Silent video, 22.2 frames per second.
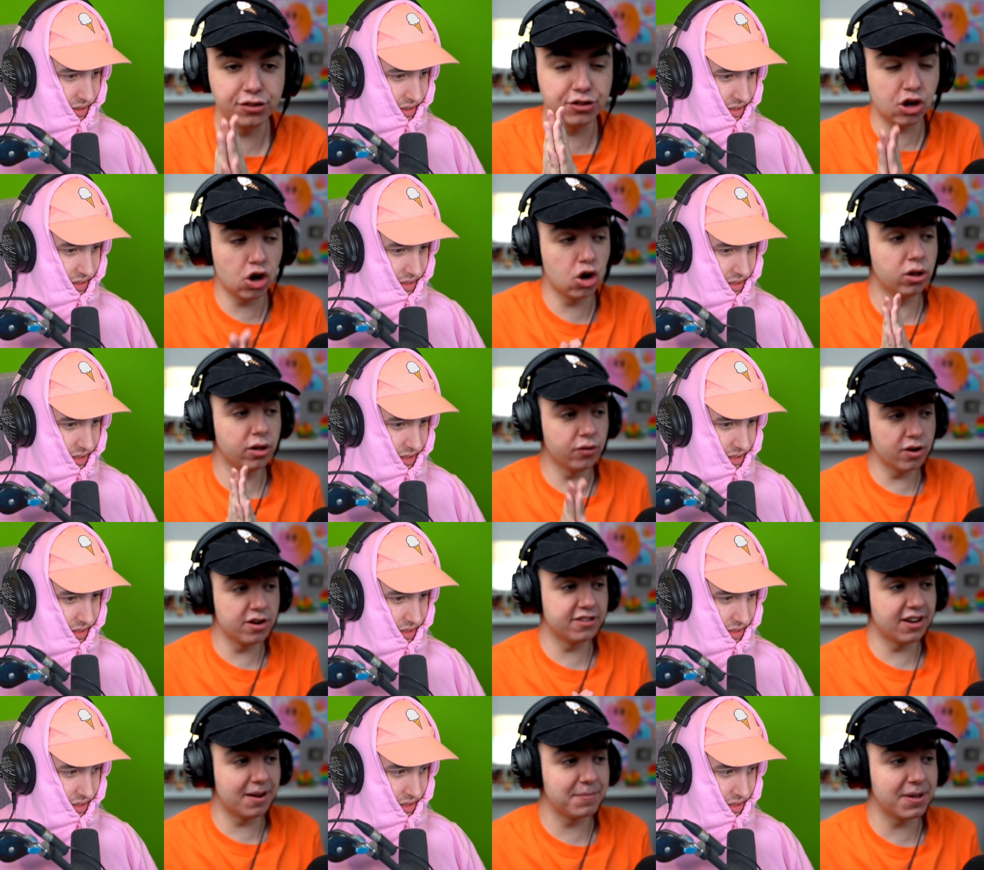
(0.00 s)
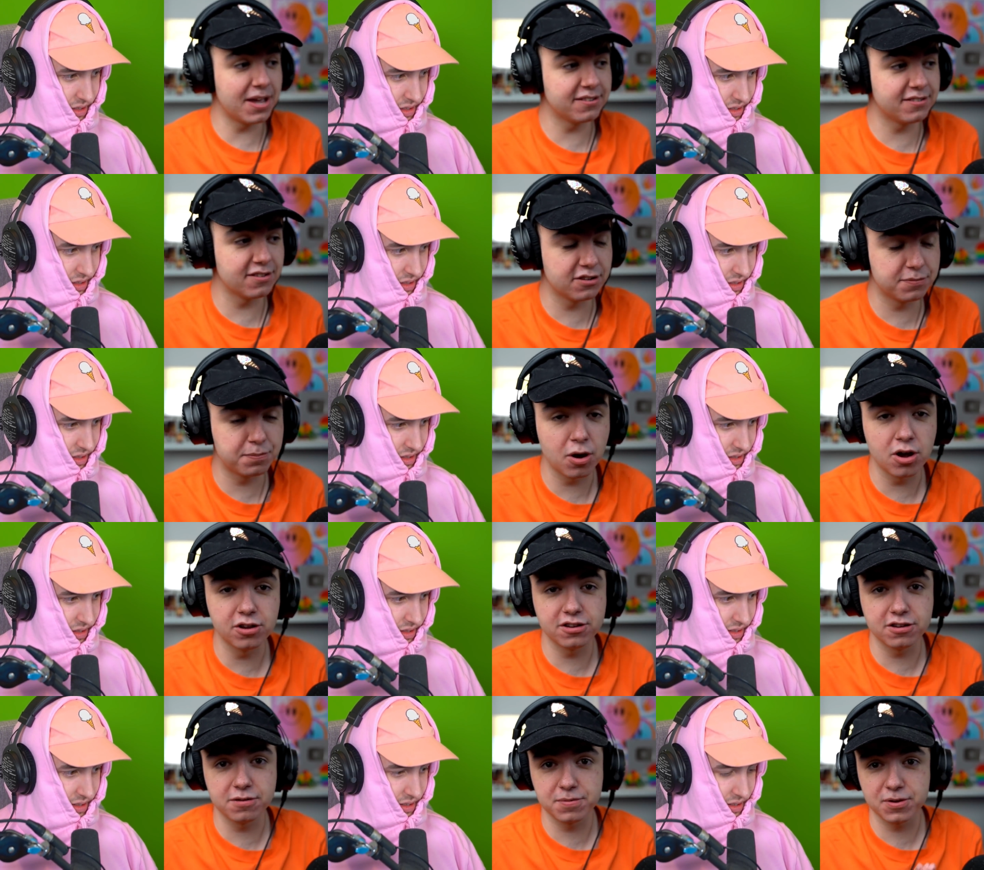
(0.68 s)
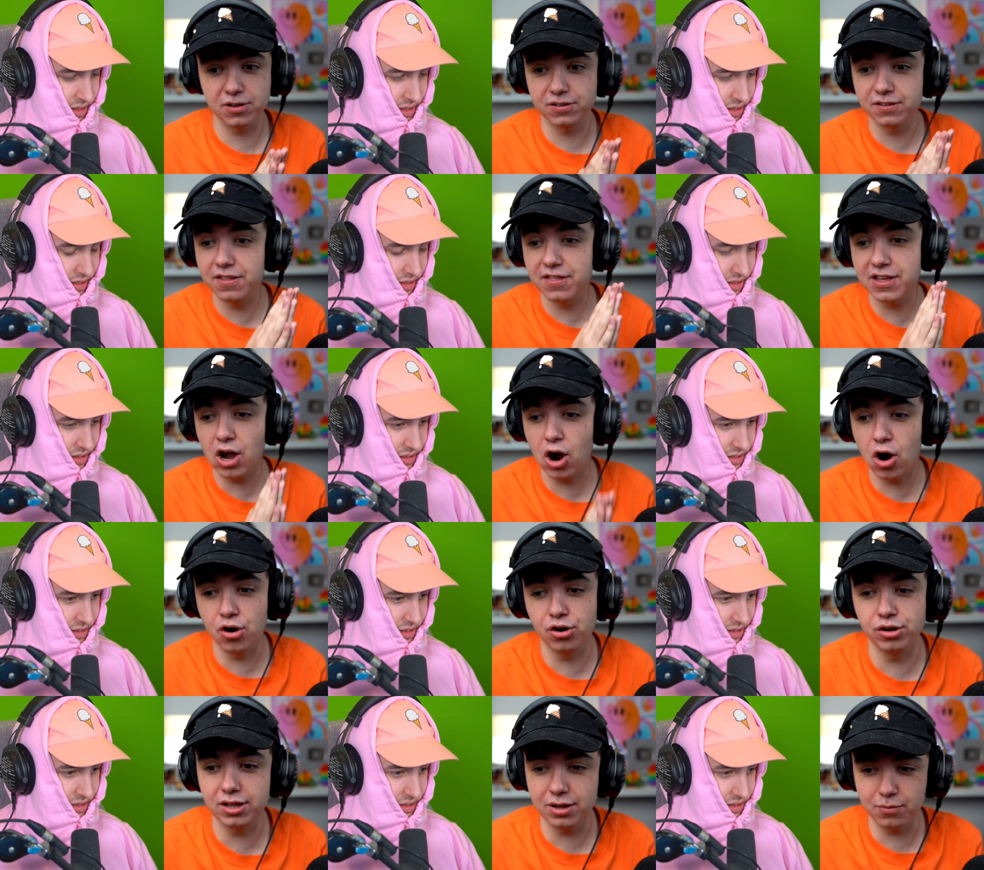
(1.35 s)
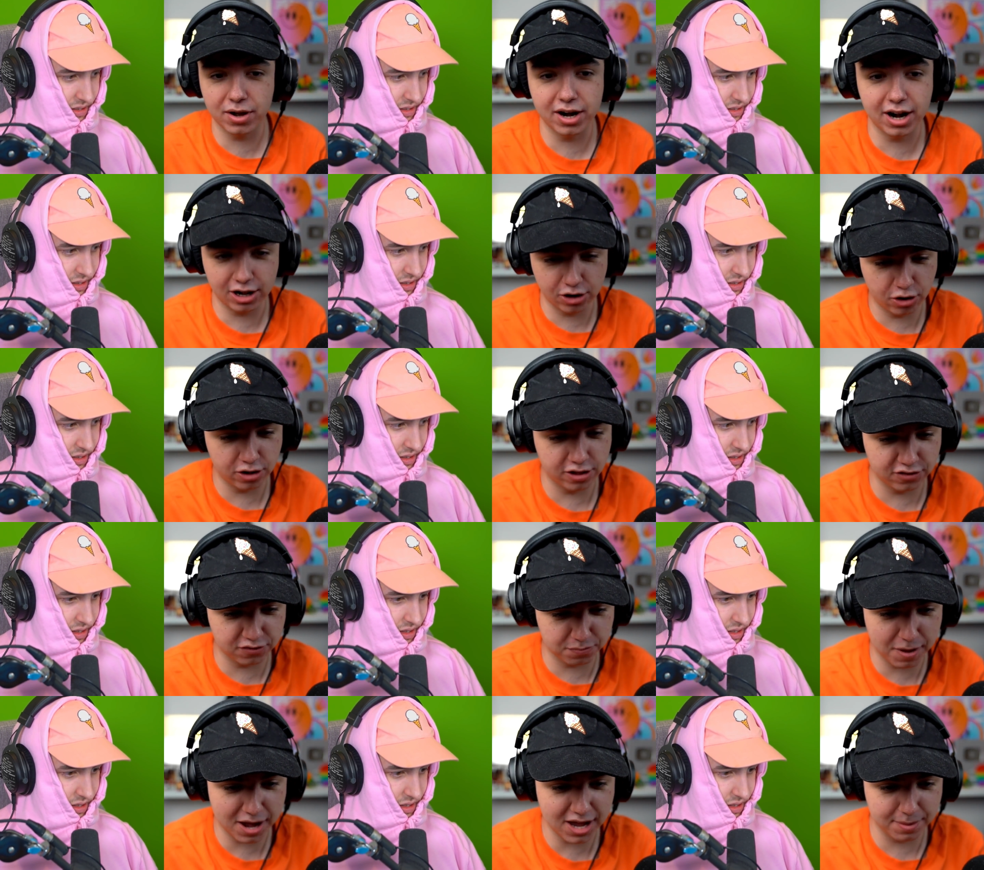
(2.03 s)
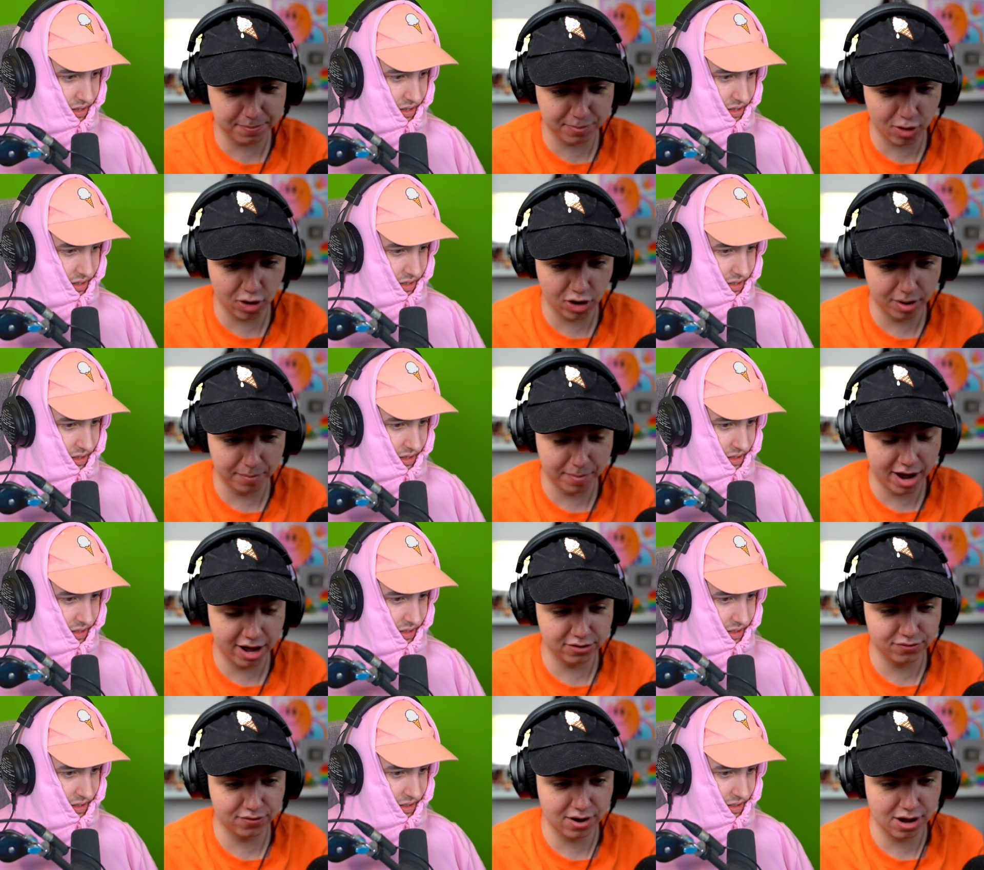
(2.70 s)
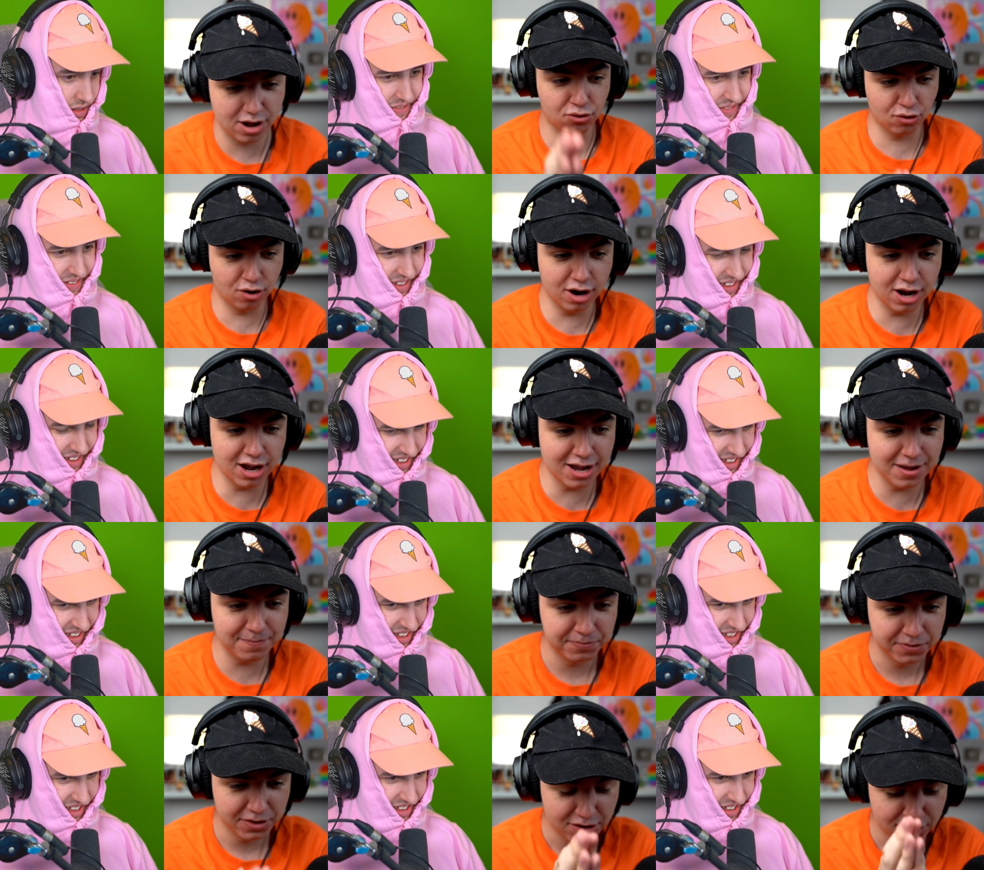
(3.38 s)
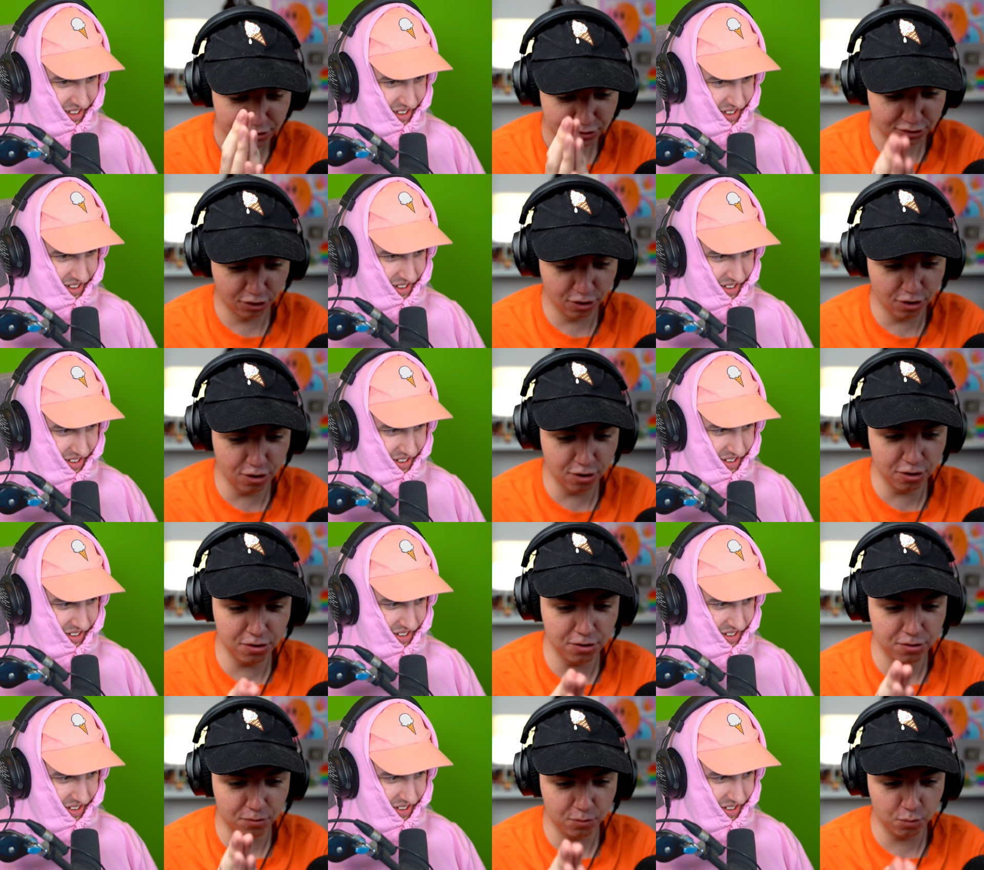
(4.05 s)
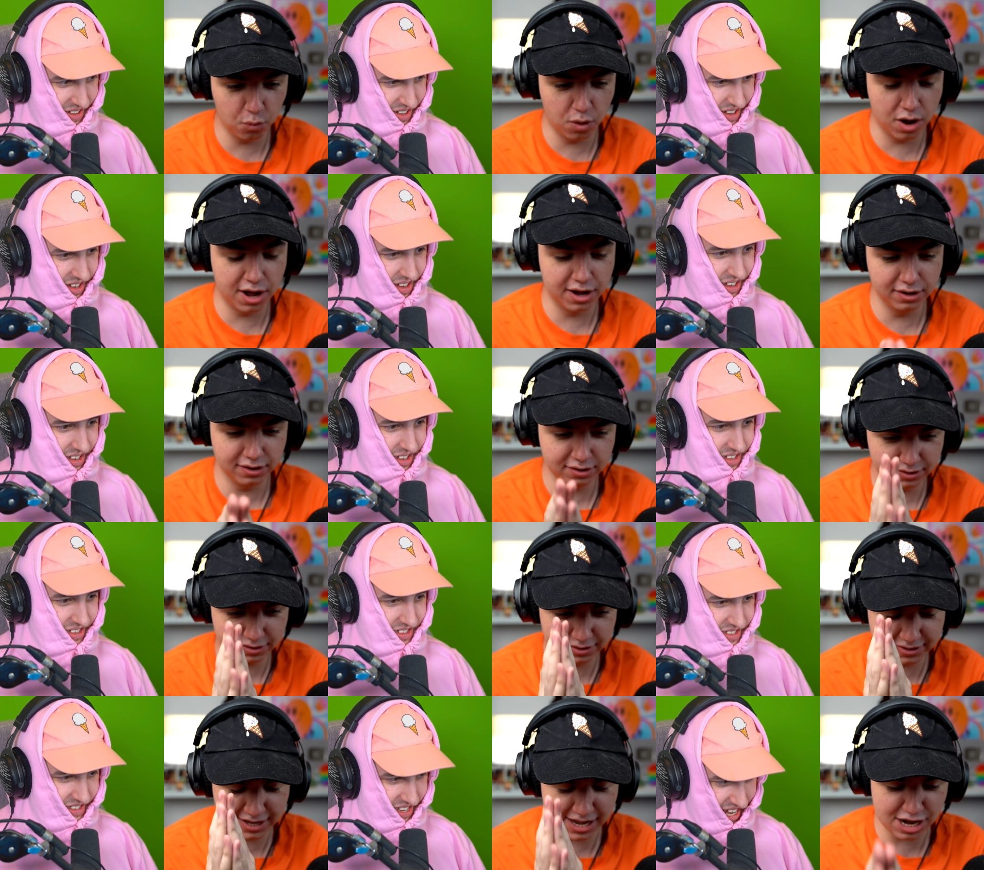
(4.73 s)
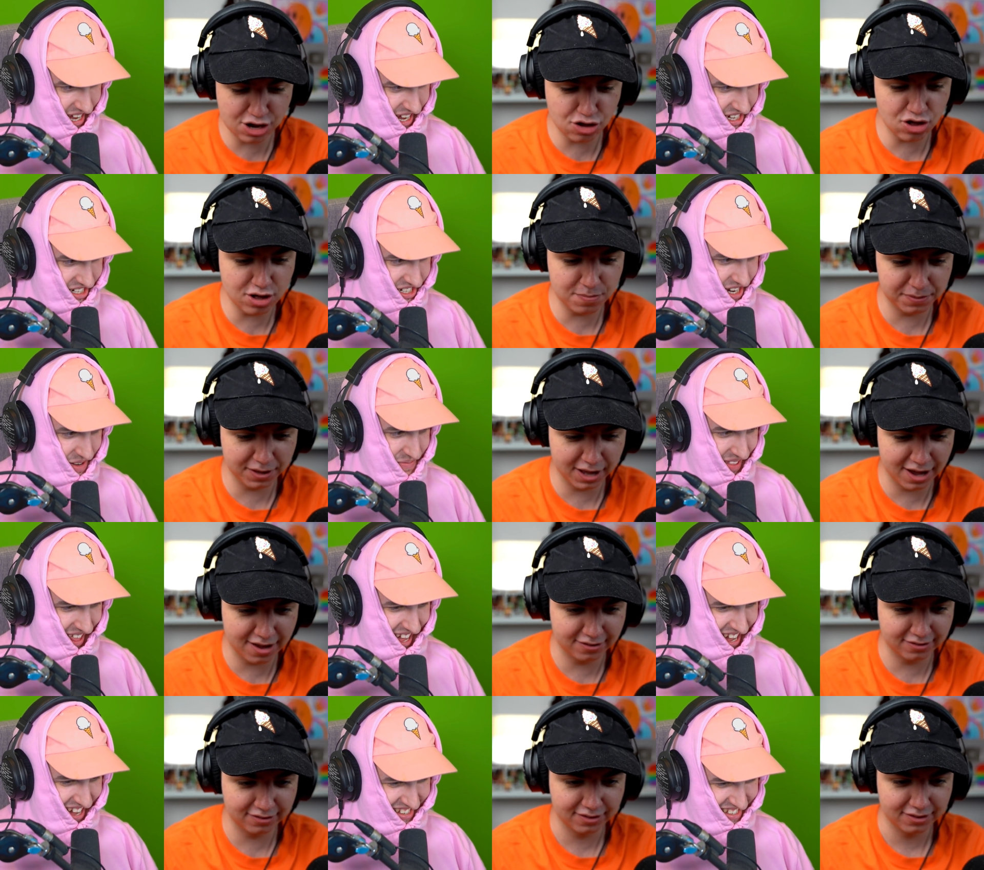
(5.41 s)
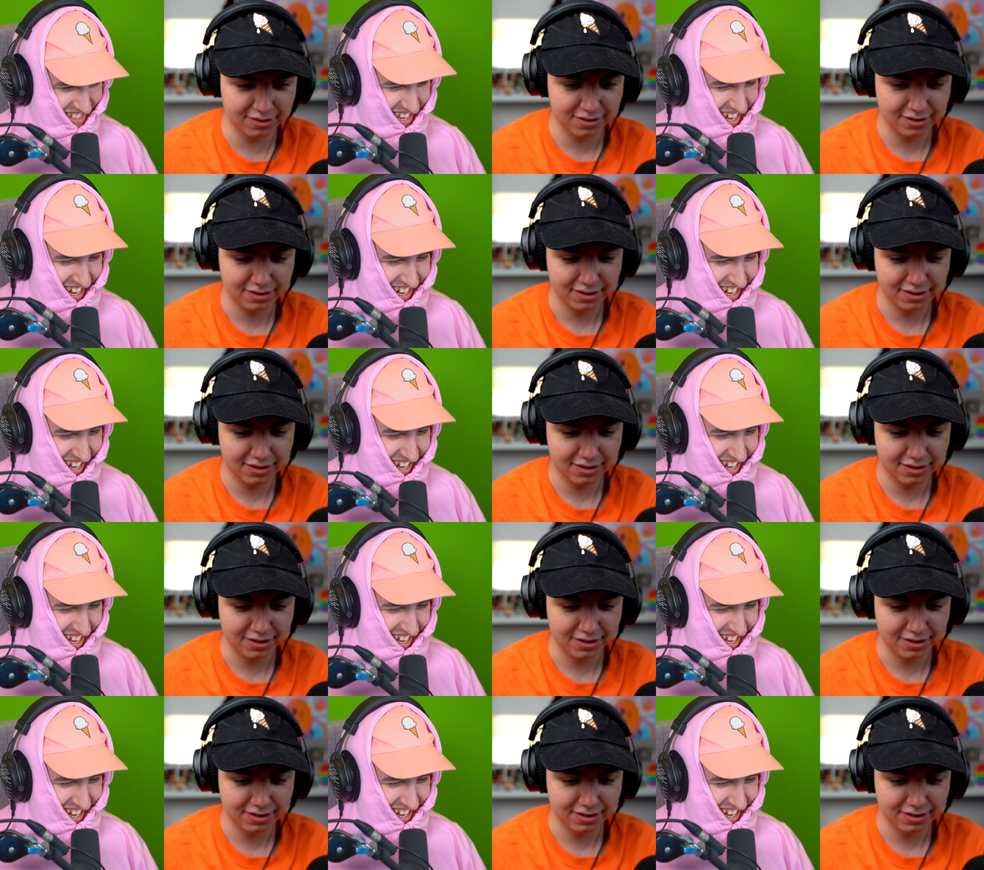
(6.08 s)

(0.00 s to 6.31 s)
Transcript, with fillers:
Speaker 1: the only reason I'm guessing this person is because they're the only one I know that's made a Bruno Mars video. Three, two, one. G G plays.